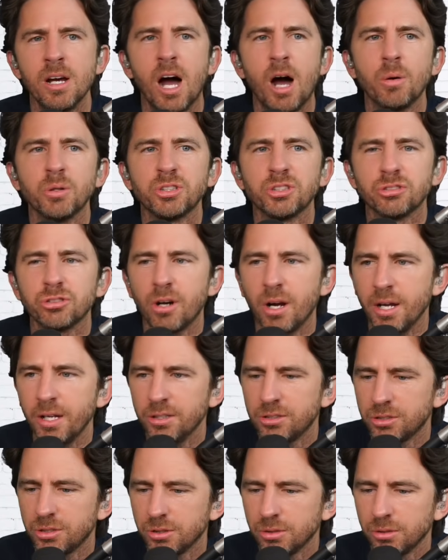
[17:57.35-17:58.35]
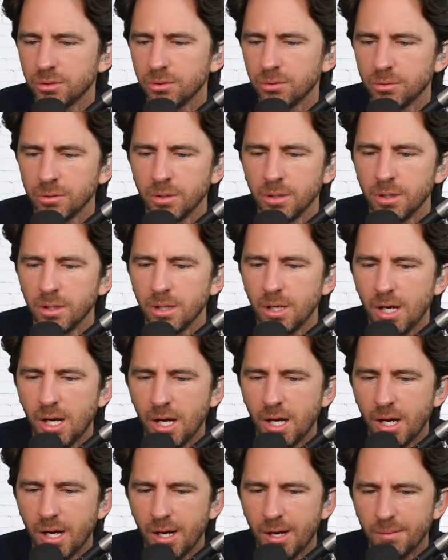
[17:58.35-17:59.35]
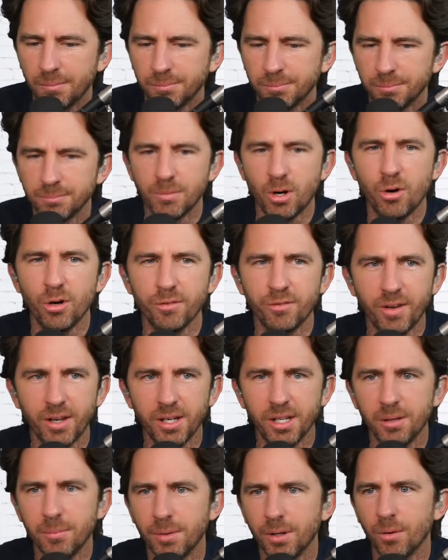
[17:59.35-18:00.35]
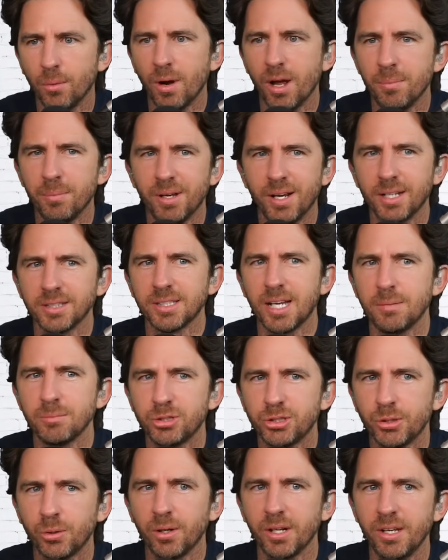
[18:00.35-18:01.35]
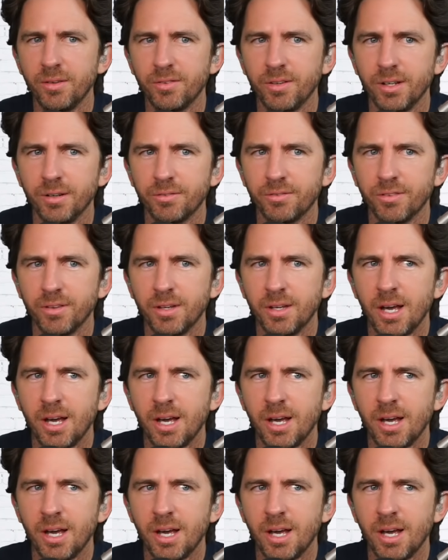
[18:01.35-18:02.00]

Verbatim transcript: I was trying to um, motivate him in a way, because I'm sure even if,